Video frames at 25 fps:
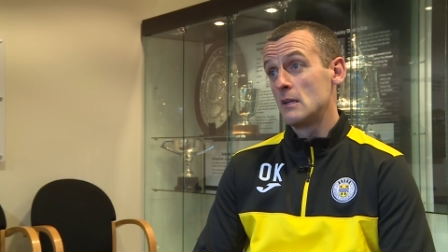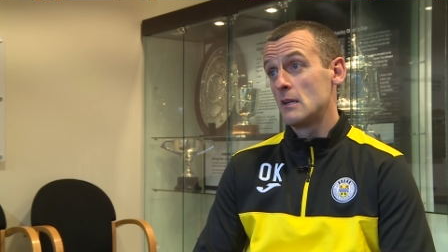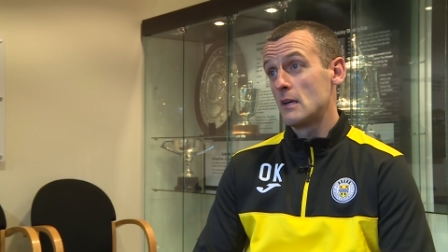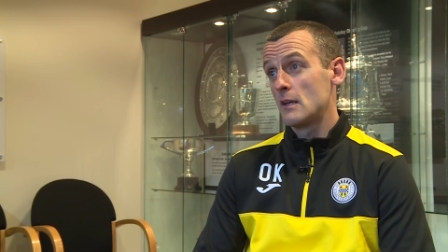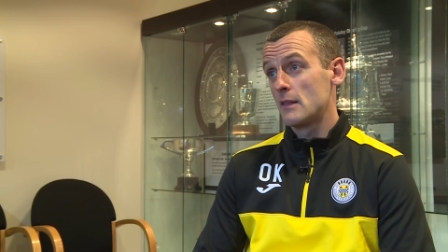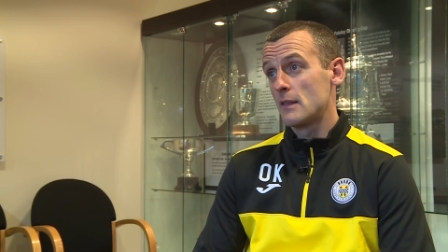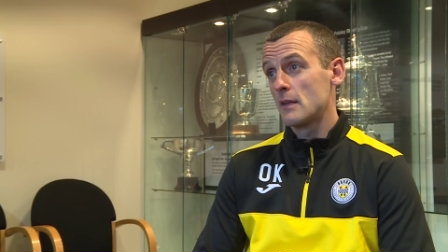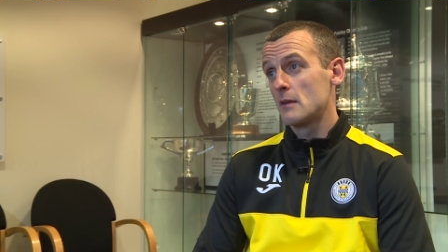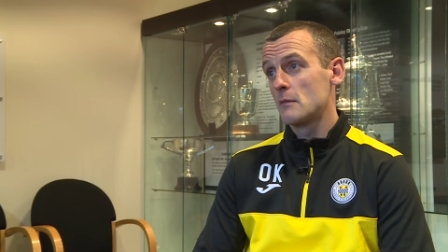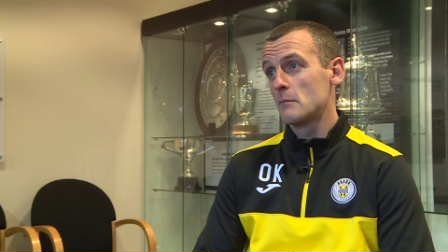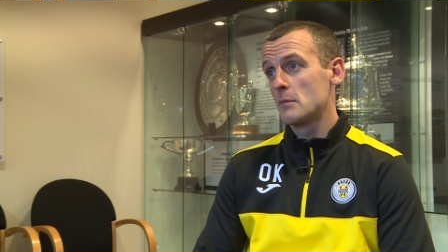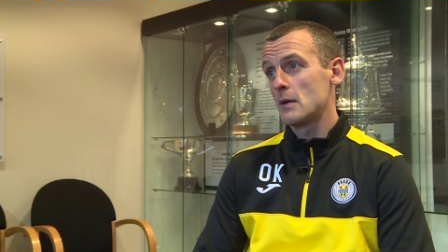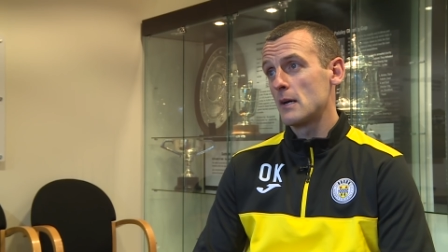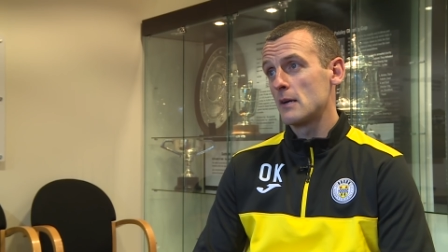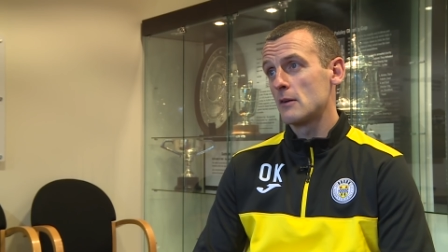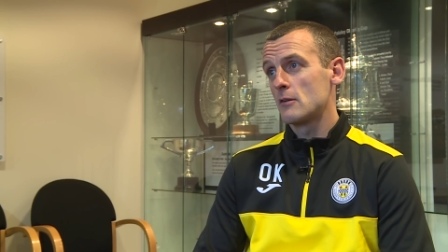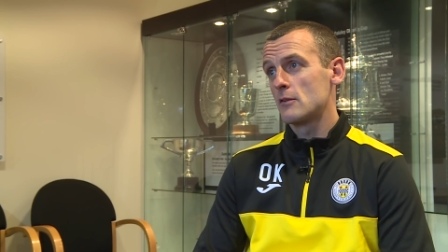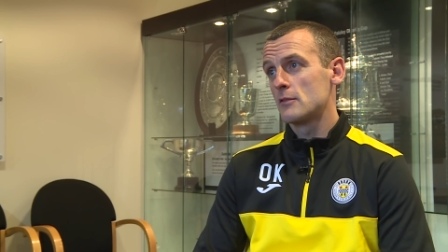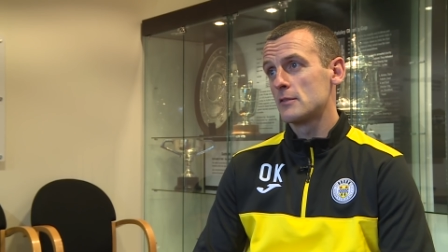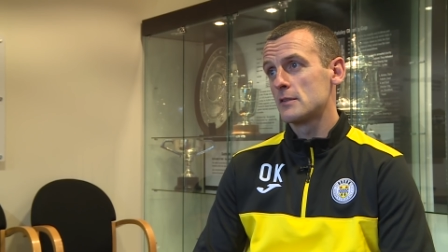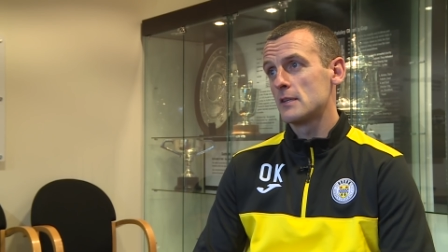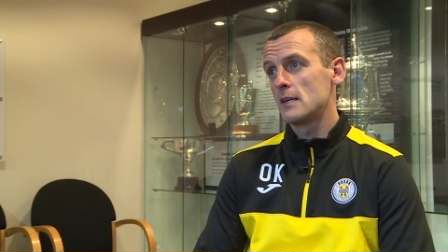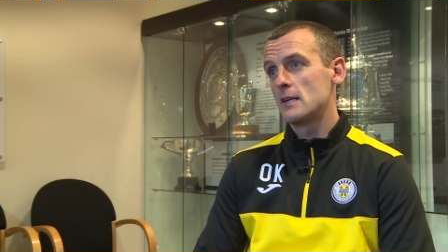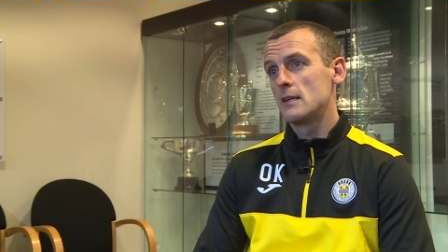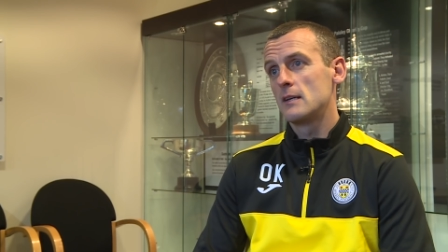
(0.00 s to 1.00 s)
I think, back
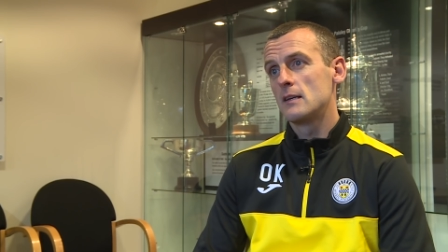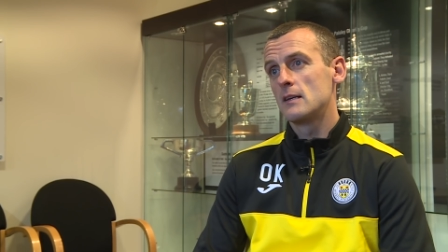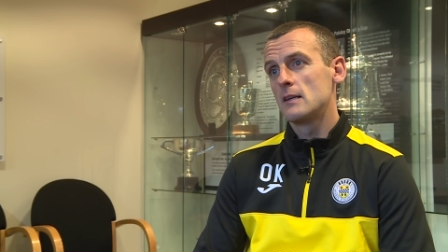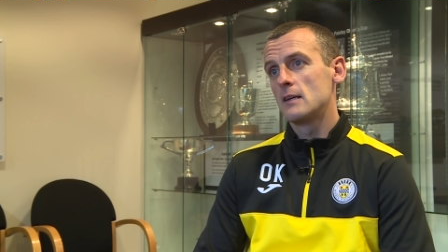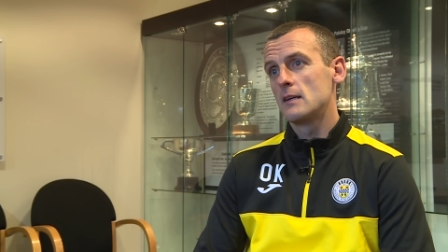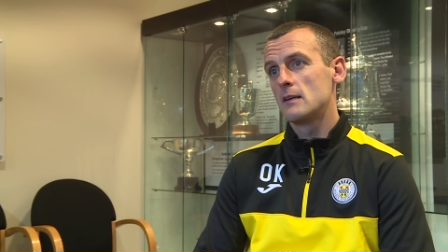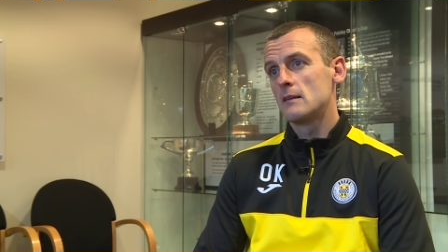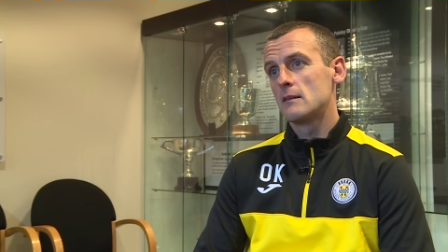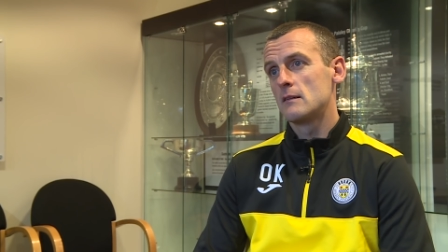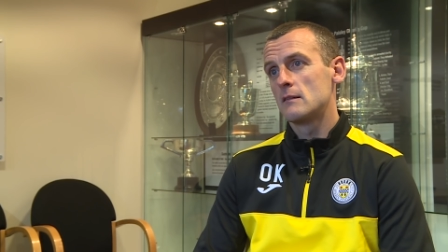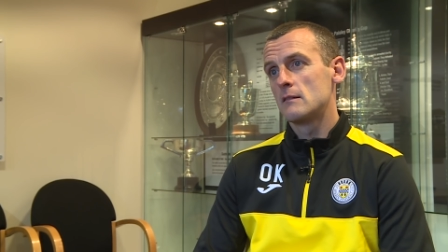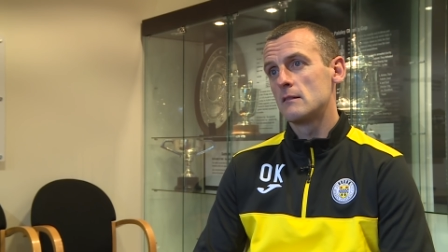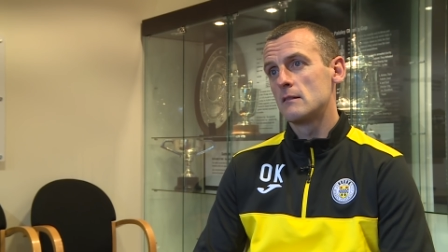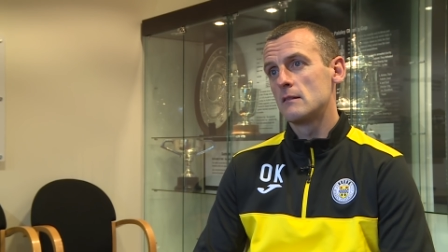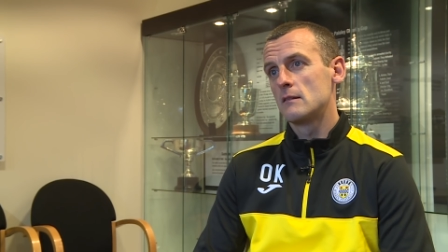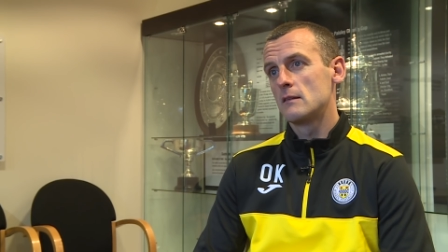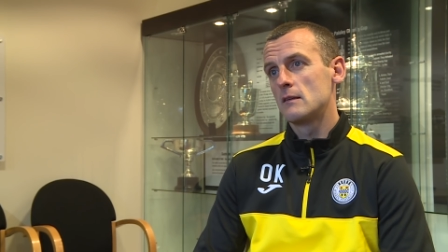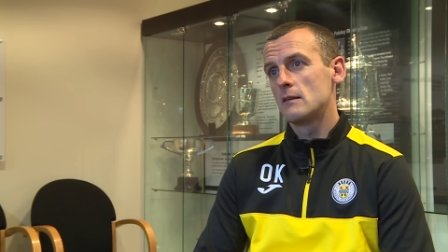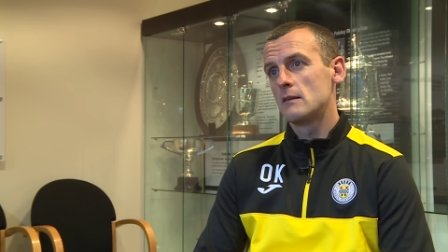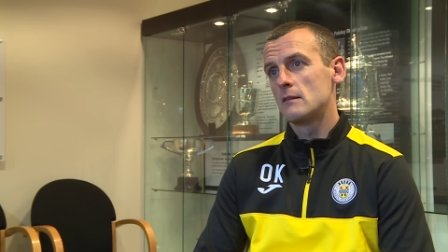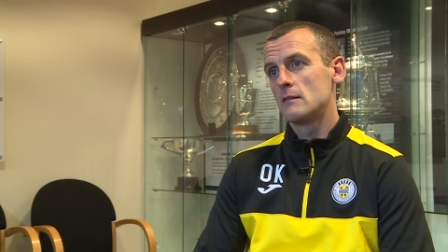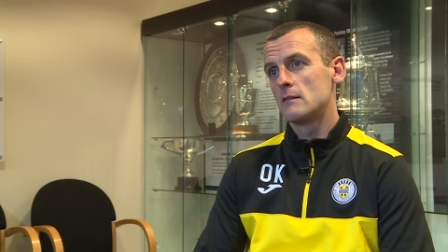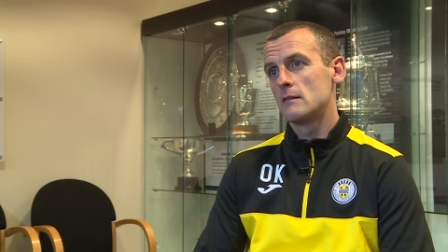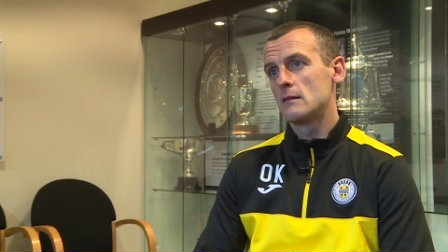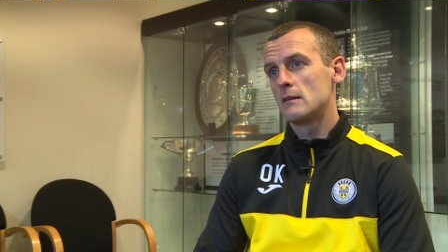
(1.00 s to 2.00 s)
on side again
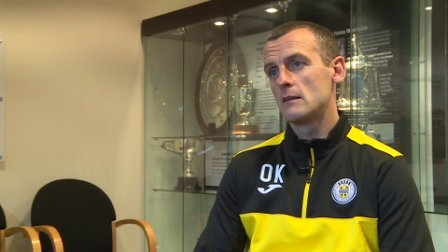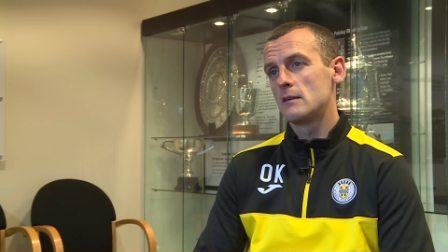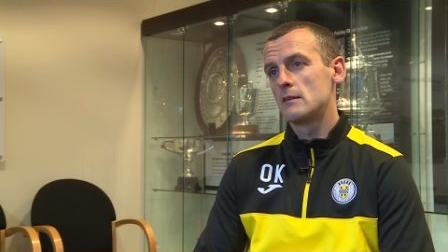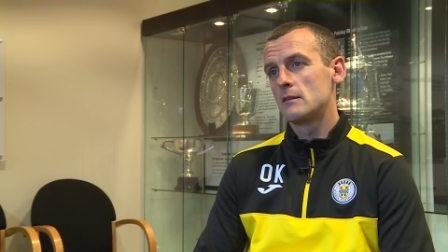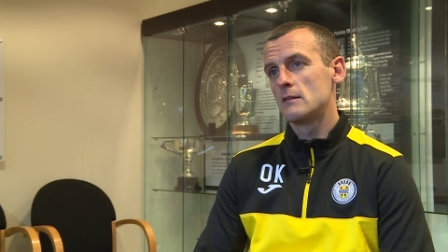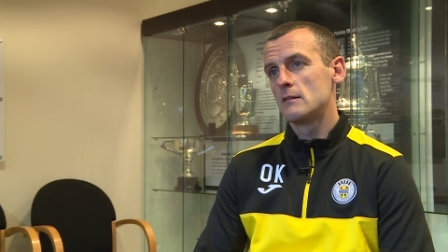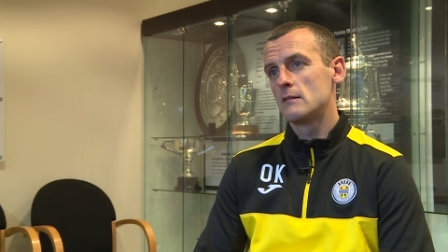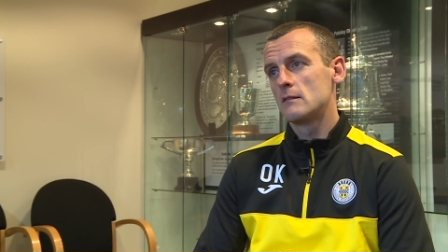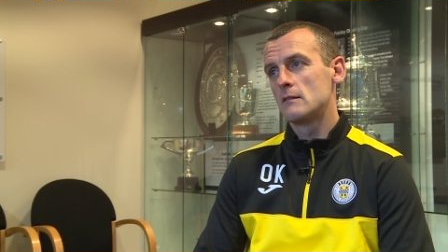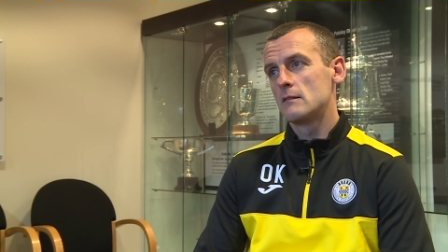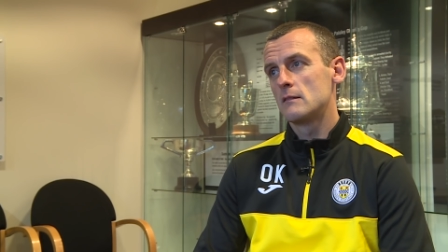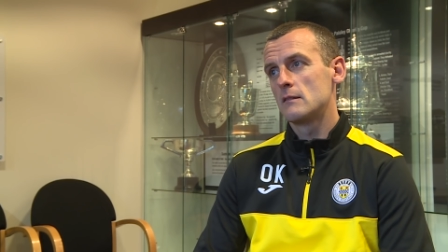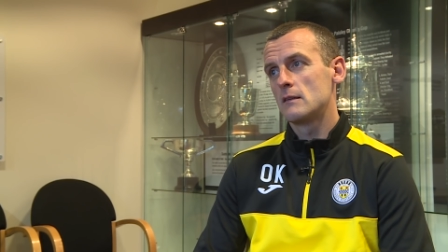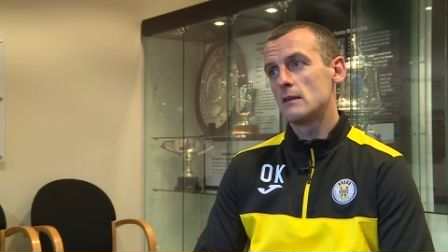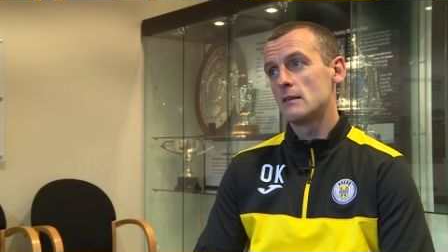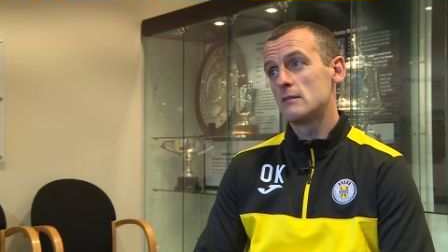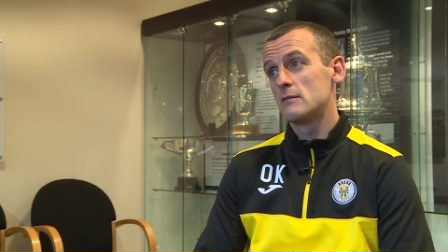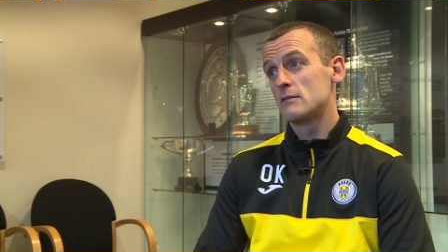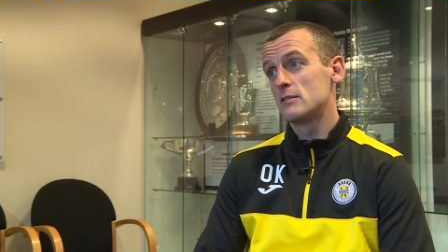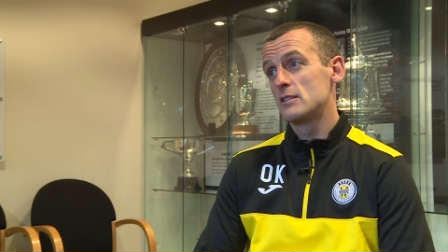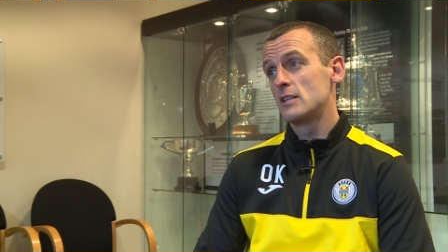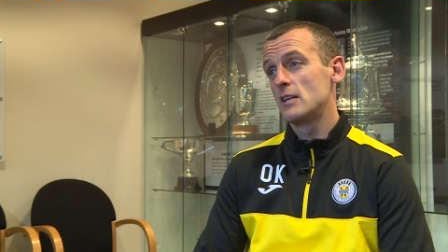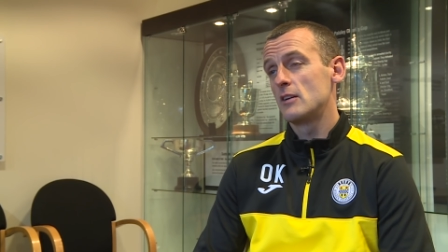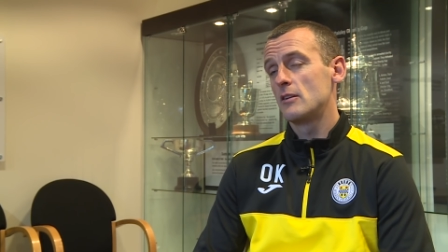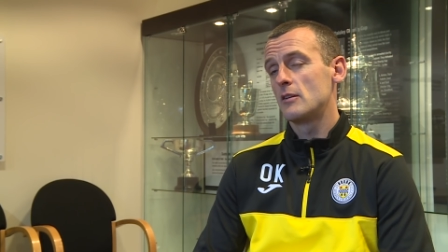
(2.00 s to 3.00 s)

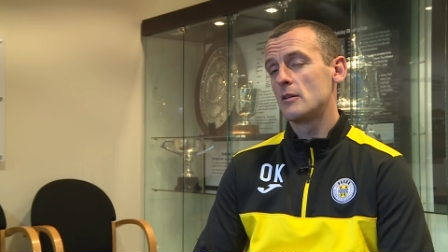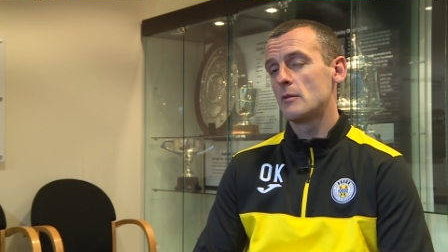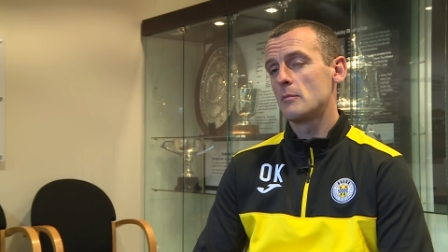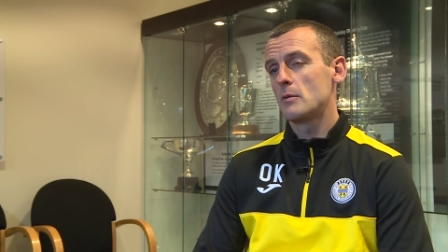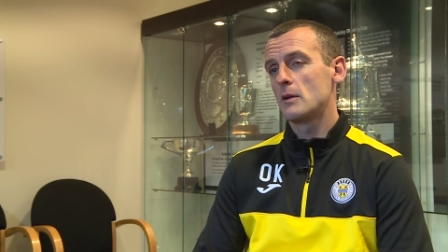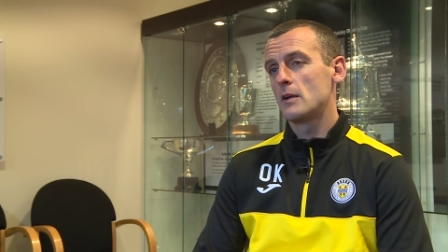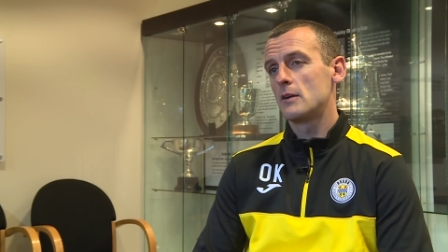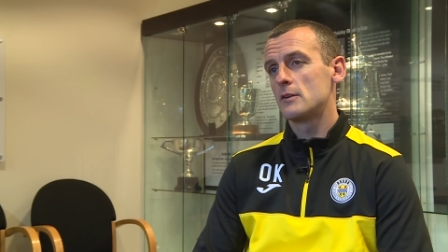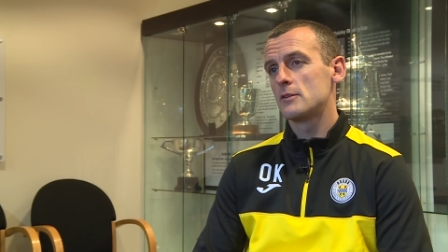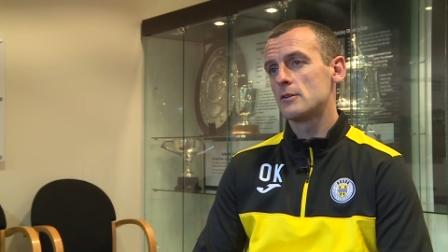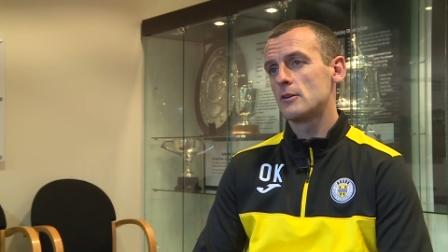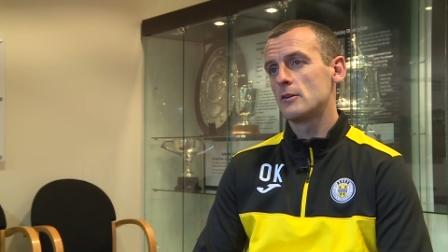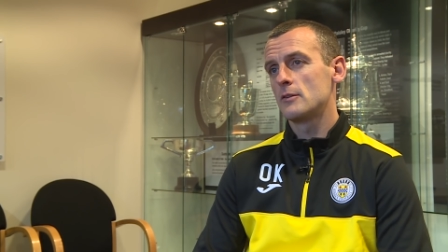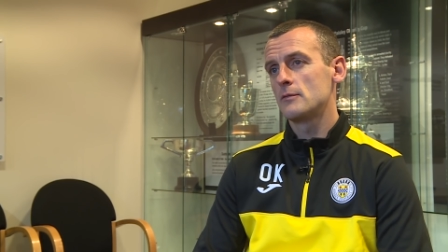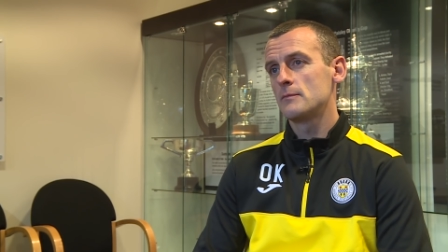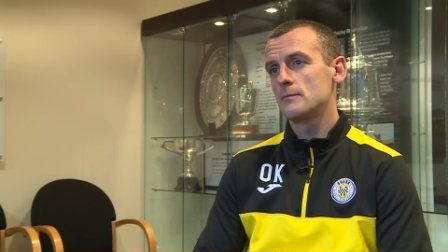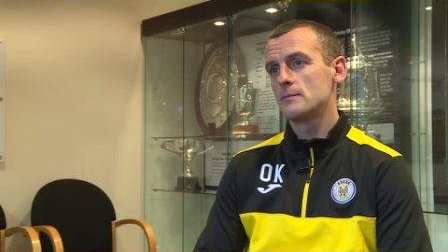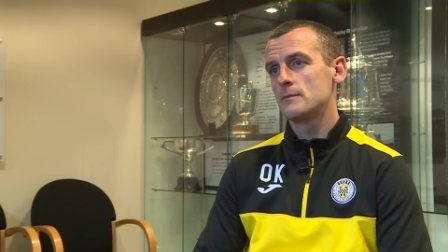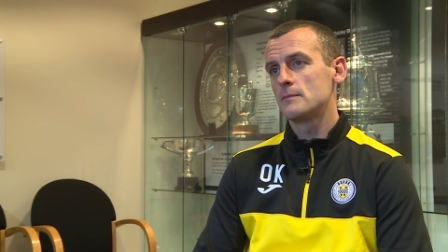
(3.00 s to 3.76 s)
and cheering the players on.